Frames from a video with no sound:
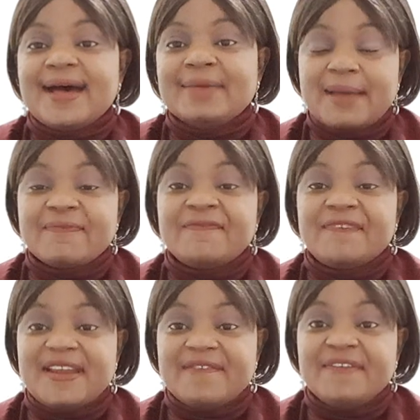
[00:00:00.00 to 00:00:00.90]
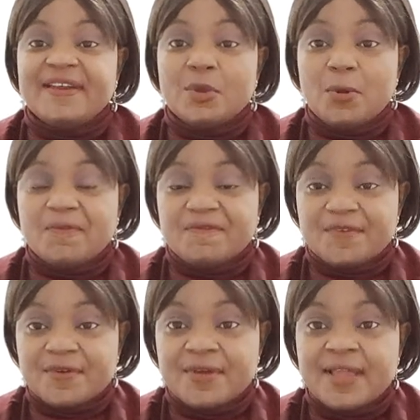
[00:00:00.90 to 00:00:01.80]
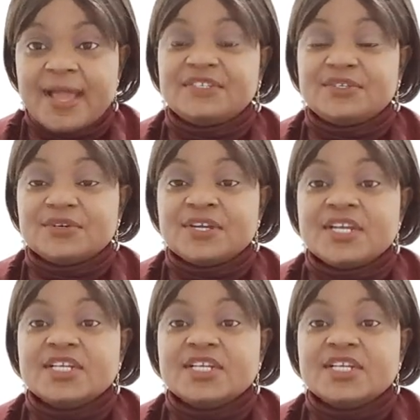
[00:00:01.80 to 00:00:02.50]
And I'm very, very hopeful. Video